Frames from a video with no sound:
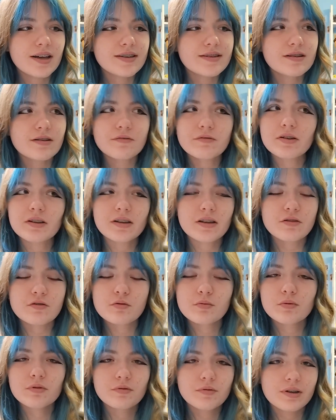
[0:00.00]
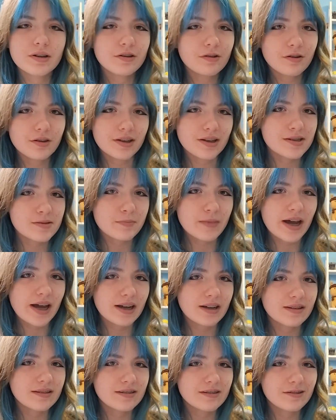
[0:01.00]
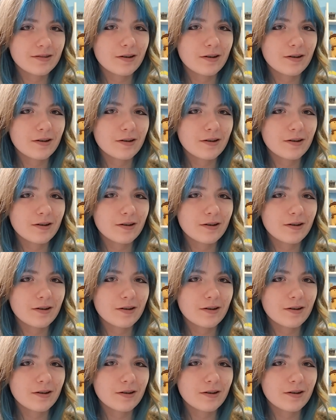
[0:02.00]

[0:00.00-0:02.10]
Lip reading: is something that you would really not expect,